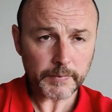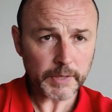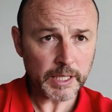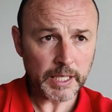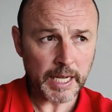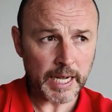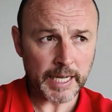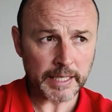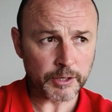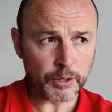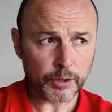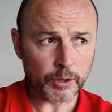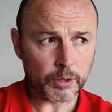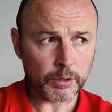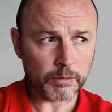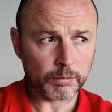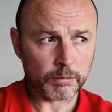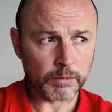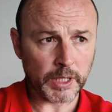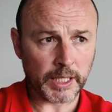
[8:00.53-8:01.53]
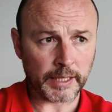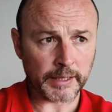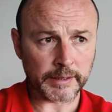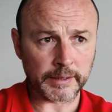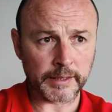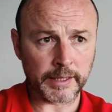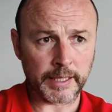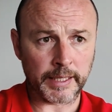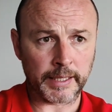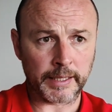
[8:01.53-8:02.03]
at all,
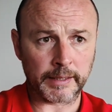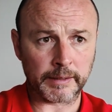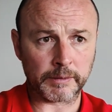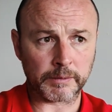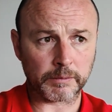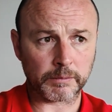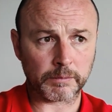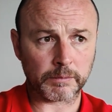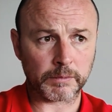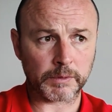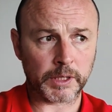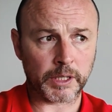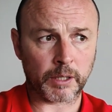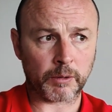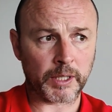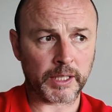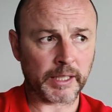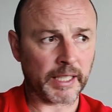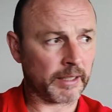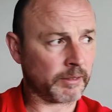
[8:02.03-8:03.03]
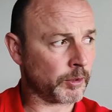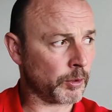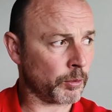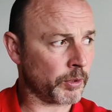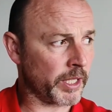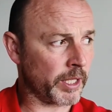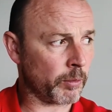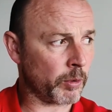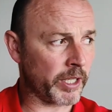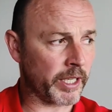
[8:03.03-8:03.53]
and I don't
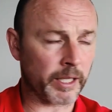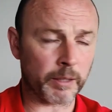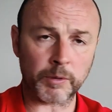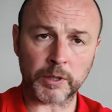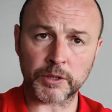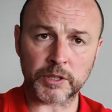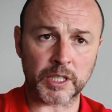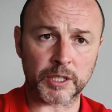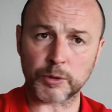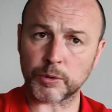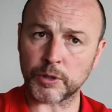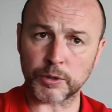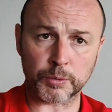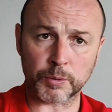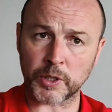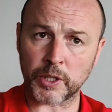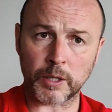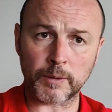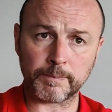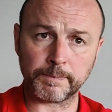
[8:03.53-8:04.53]
care what anyone says, because we're not.